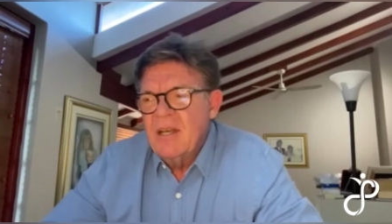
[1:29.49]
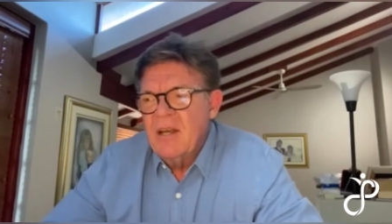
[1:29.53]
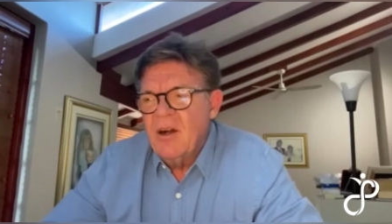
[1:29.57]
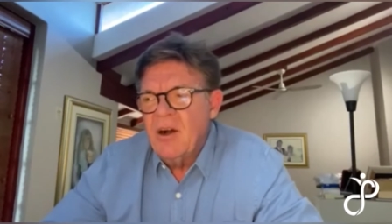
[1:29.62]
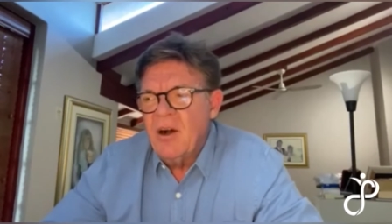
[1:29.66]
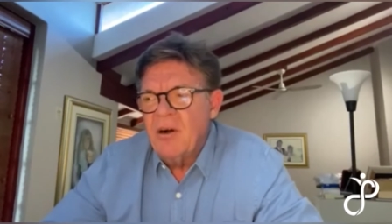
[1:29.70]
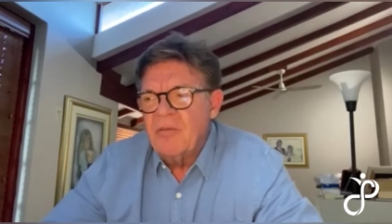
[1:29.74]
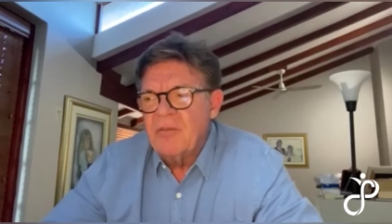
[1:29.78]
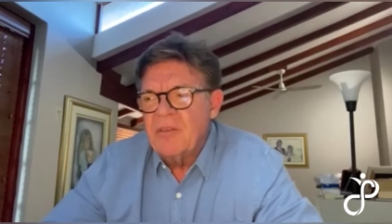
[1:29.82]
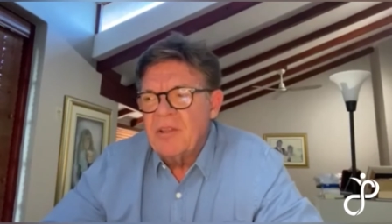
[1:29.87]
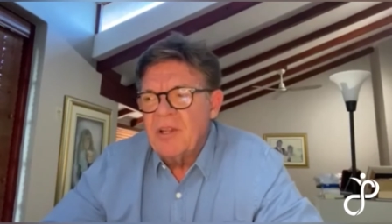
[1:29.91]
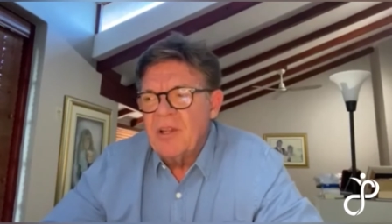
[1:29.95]

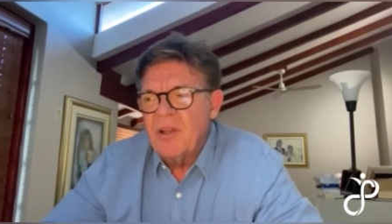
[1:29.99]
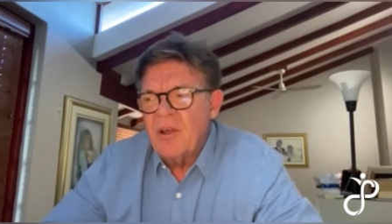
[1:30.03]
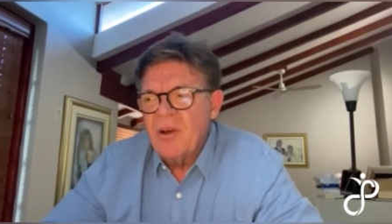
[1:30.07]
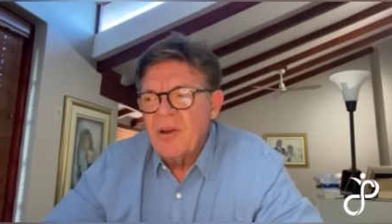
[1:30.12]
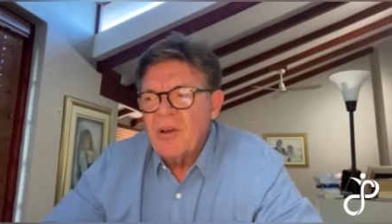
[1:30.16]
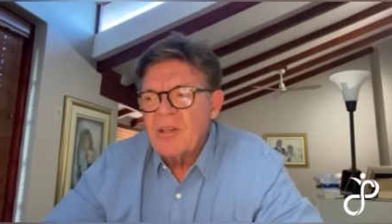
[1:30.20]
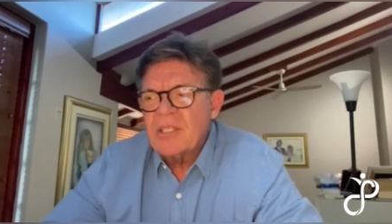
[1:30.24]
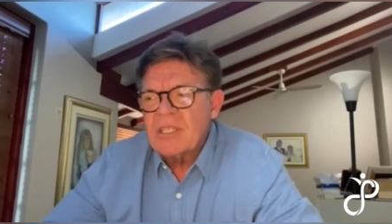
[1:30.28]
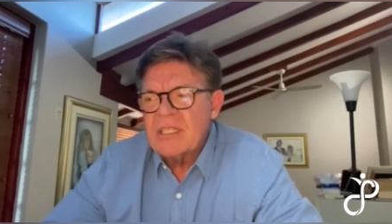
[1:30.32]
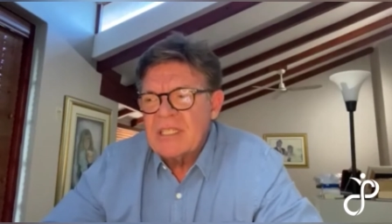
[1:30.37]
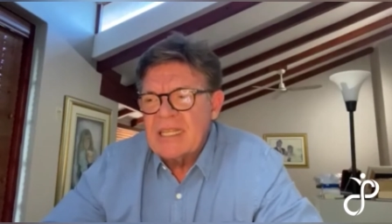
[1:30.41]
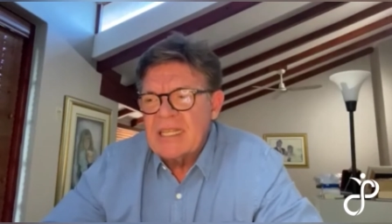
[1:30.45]
of the
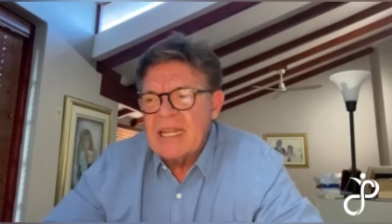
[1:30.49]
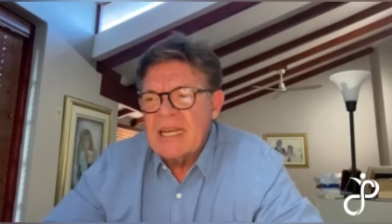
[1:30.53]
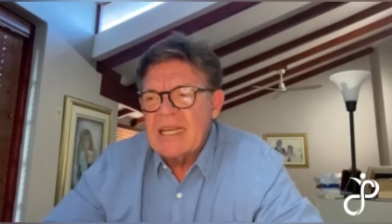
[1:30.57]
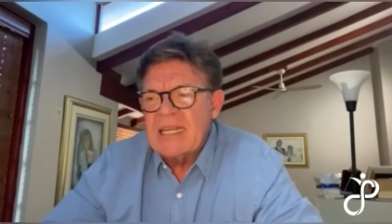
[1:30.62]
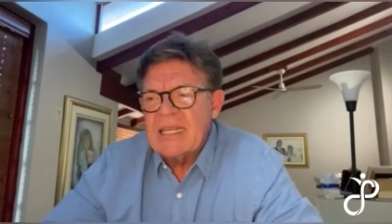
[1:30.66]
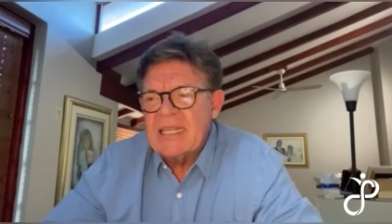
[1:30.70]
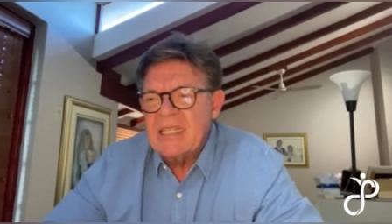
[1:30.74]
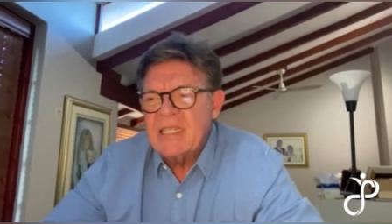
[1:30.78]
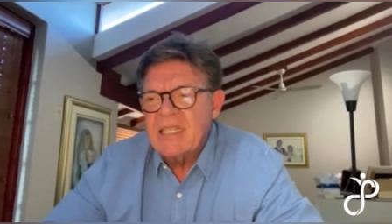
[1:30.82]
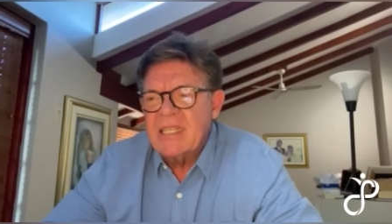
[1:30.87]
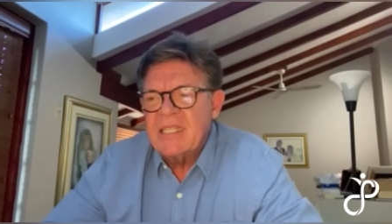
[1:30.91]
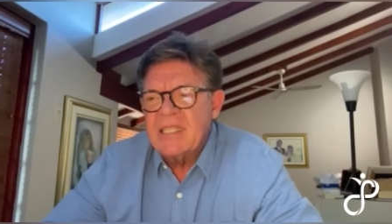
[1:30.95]
last
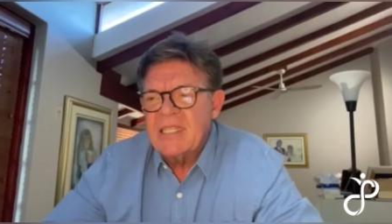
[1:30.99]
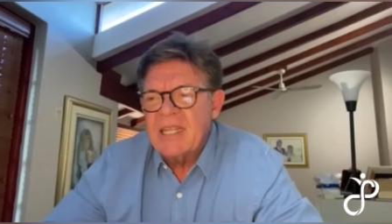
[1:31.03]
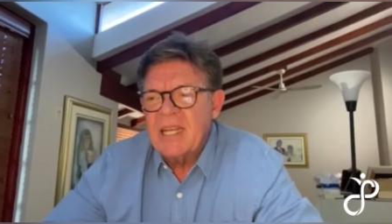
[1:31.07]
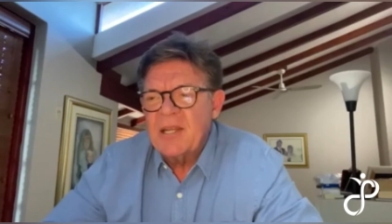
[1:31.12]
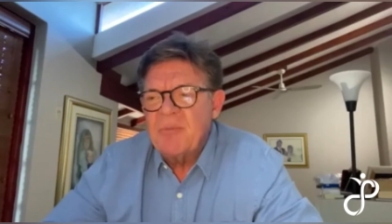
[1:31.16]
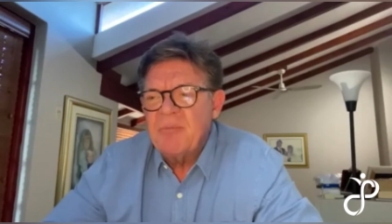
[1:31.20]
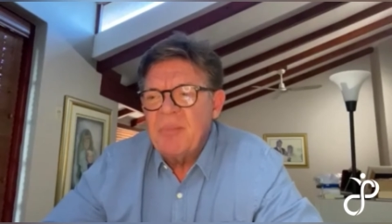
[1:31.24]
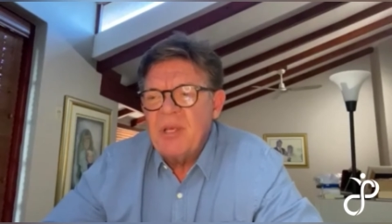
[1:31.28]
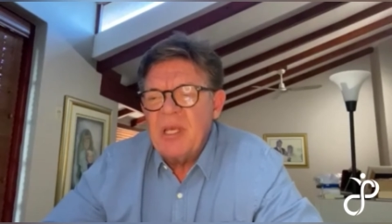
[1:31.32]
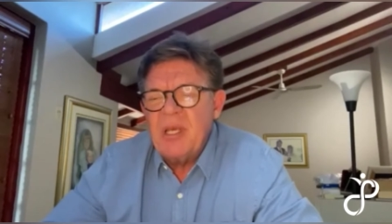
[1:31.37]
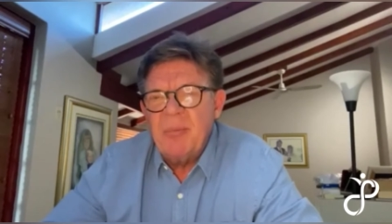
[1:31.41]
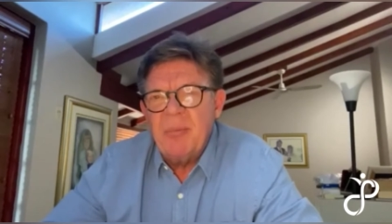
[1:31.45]
days is
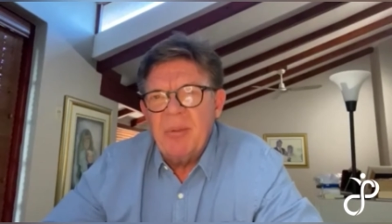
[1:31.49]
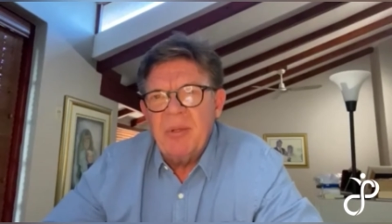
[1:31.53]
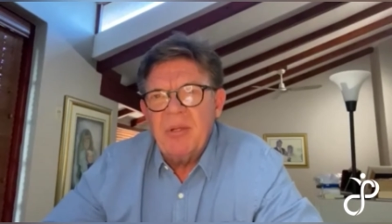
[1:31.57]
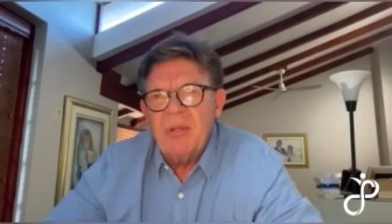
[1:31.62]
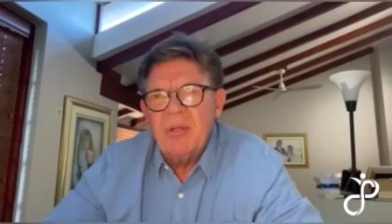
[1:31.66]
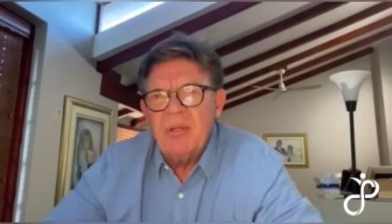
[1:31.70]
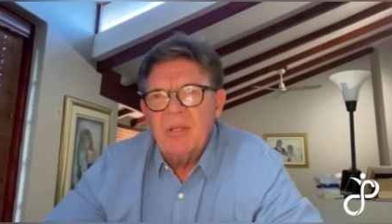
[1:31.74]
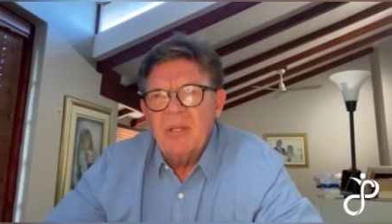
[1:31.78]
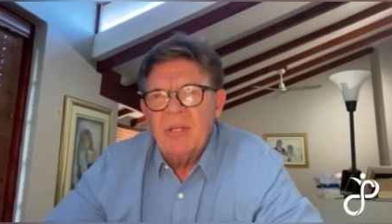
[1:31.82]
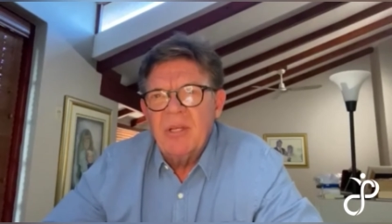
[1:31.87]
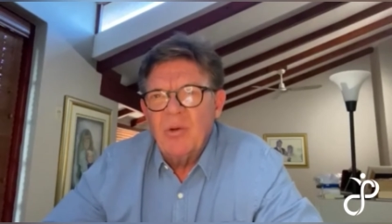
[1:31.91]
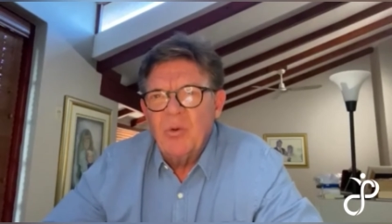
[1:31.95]
that
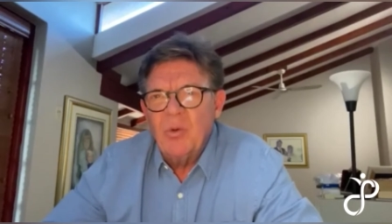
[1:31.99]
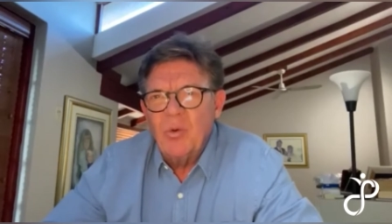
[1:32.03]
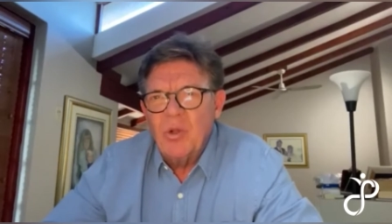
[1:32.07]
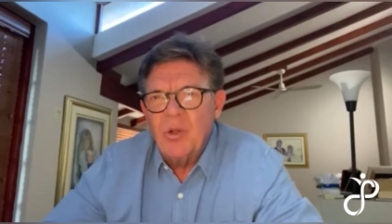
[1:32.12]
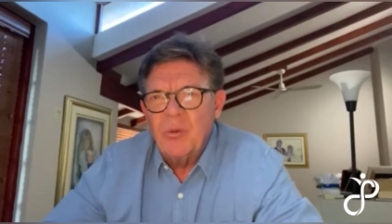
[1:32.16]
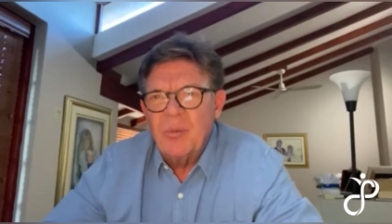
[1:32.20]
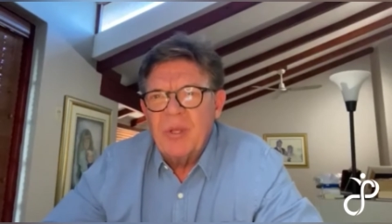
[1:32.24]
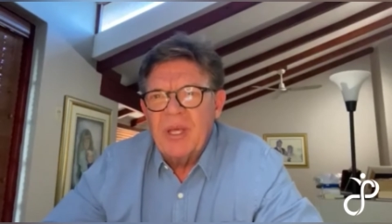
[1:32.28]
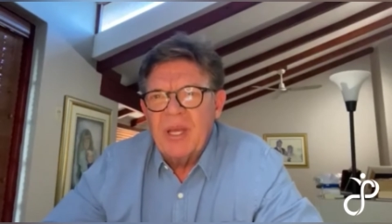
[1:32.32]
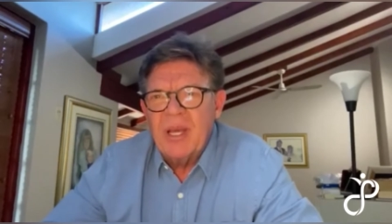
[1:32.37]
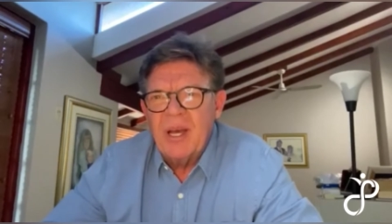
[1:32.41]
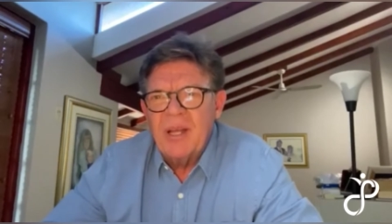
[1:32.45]
people will
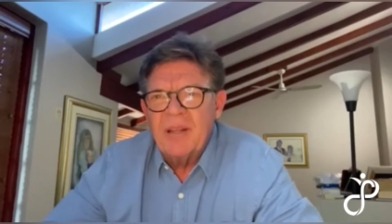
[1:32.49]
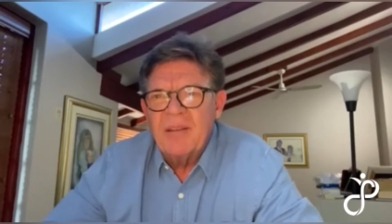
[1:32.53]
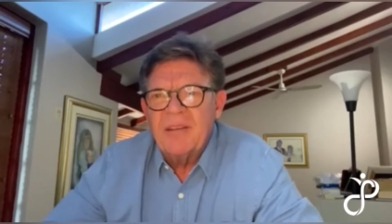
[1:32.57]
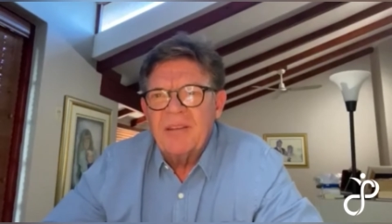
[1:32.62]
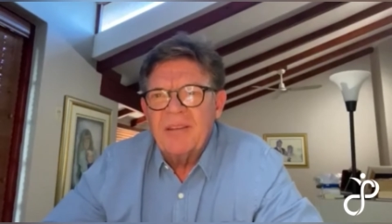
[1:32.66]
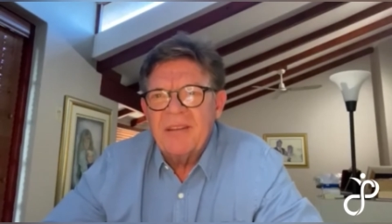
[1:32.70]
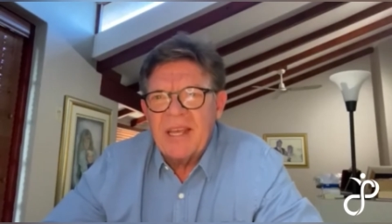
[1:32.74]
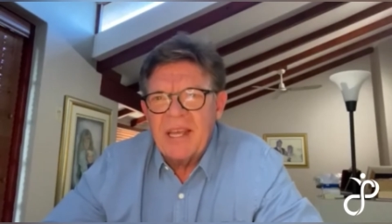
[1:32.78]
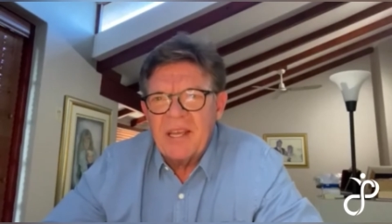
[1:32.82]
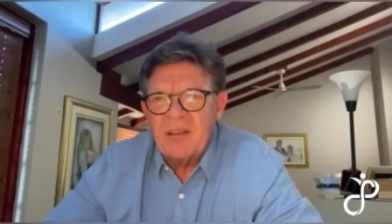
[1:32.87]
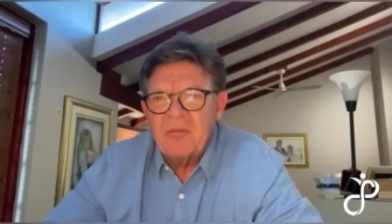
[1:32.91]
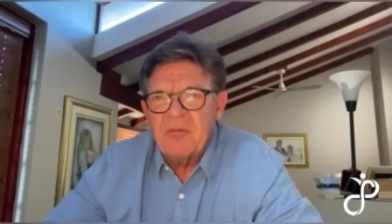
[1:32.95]
be
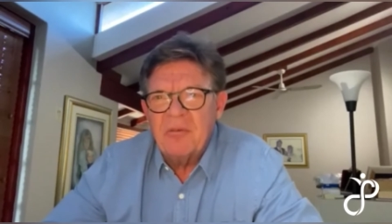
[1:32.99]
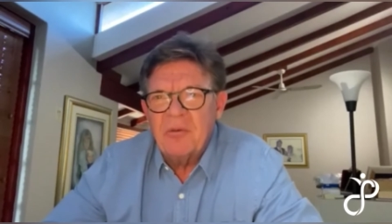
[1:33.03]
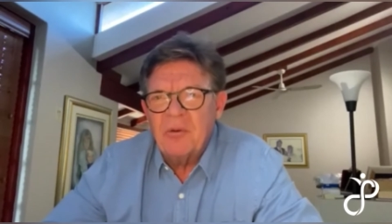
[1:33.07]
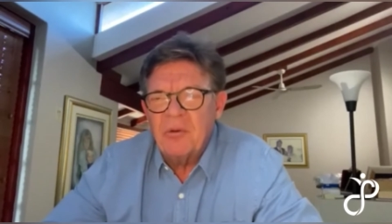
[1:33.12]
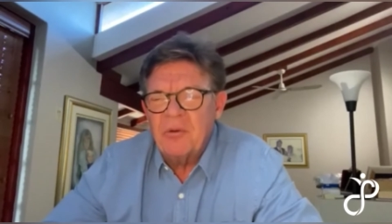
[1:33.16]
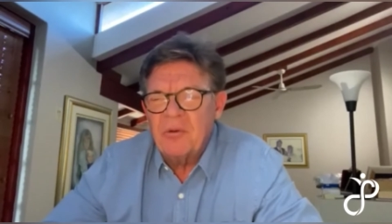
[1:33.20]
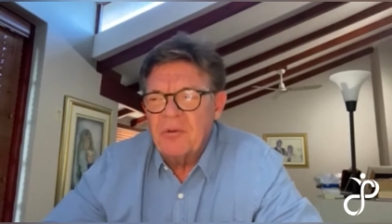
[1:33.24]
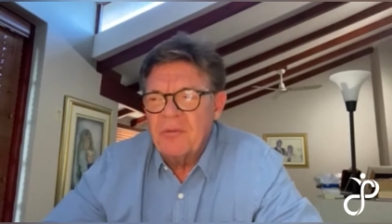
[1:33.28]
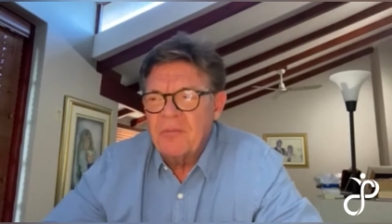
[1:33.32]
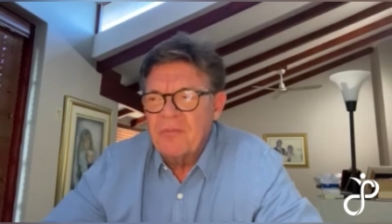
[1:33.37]
unthankful.